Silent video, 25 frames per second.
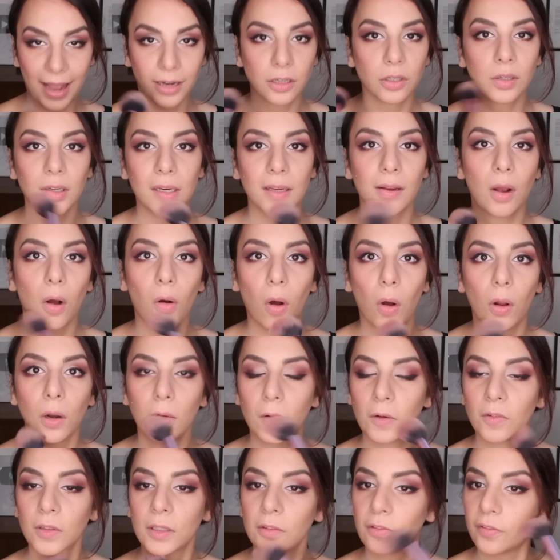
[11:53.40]
actually all
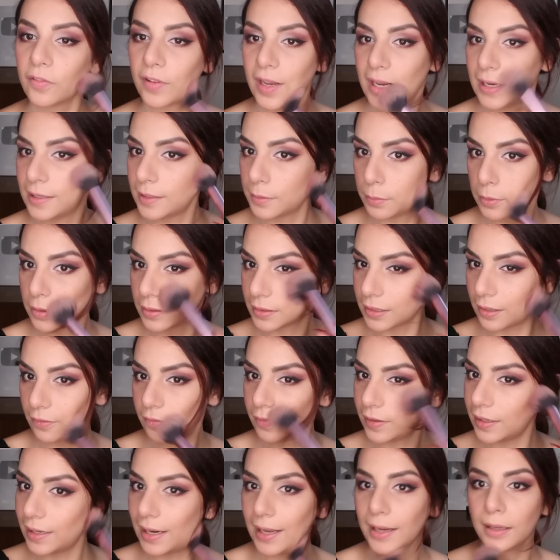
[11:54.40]
over the face, because I
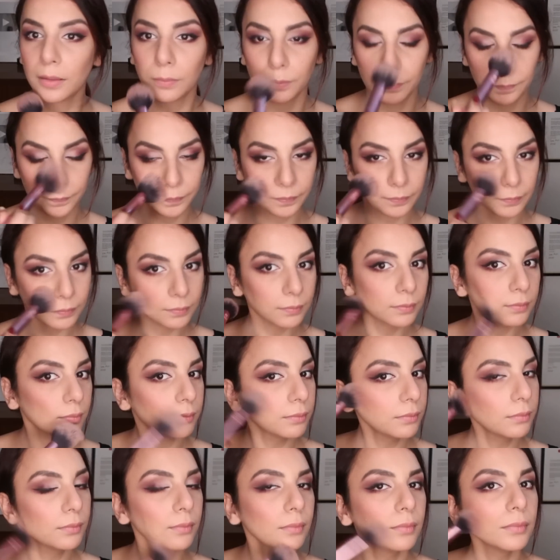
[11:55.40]
feel like
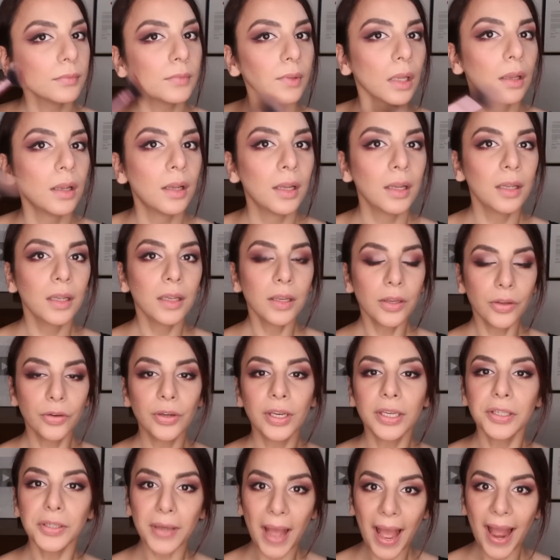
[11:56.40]
you
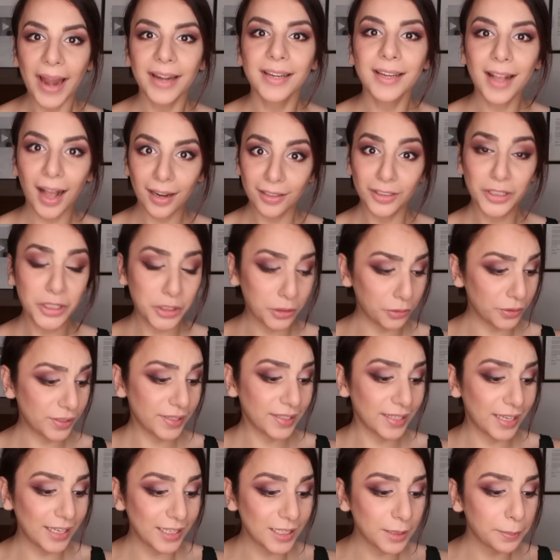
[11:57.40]
need to add color to your
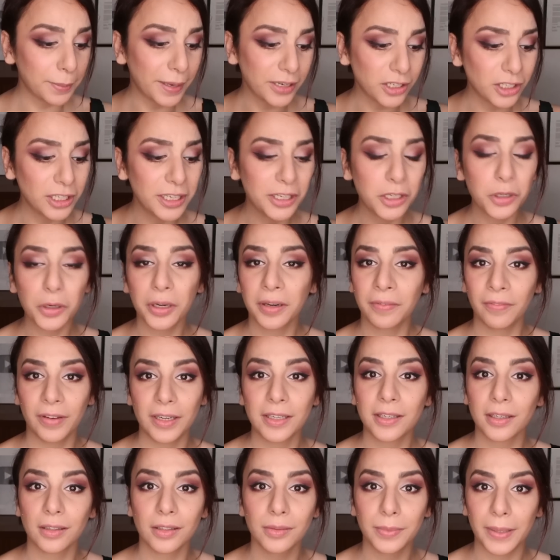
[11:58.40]
skin, especially during
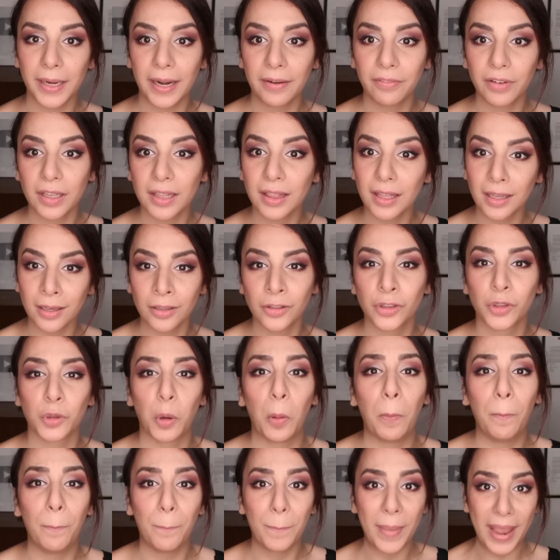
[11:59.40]
winters when everything is
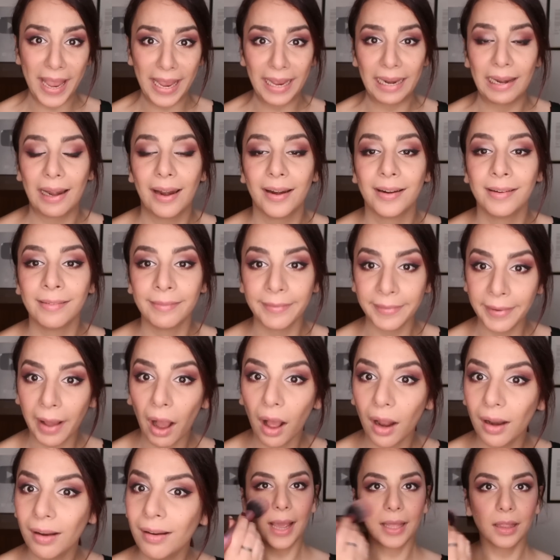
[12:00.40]
so pale and
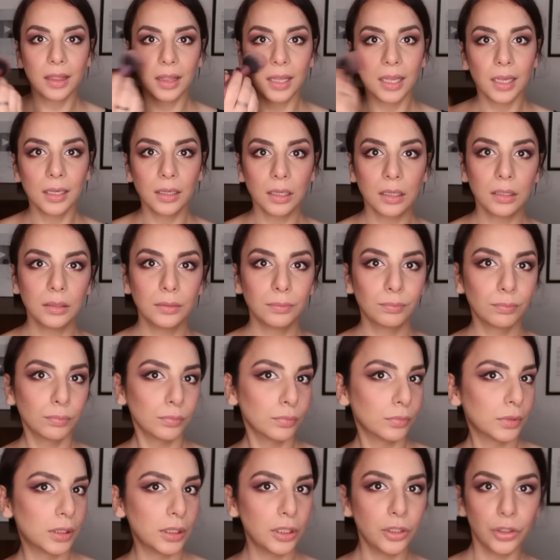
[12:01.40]
dull. I think
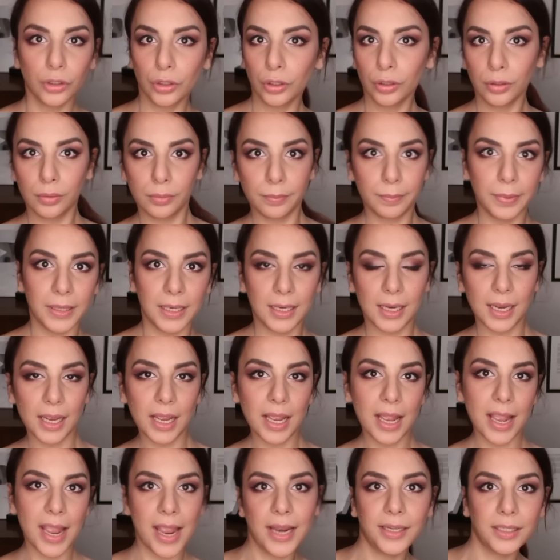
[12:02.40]
this should be
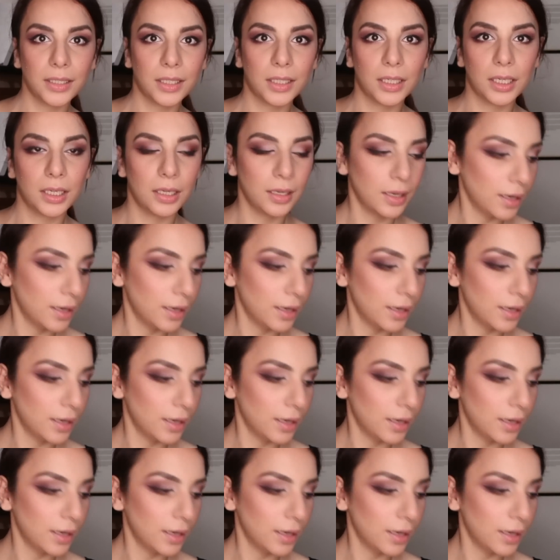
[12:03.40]
it.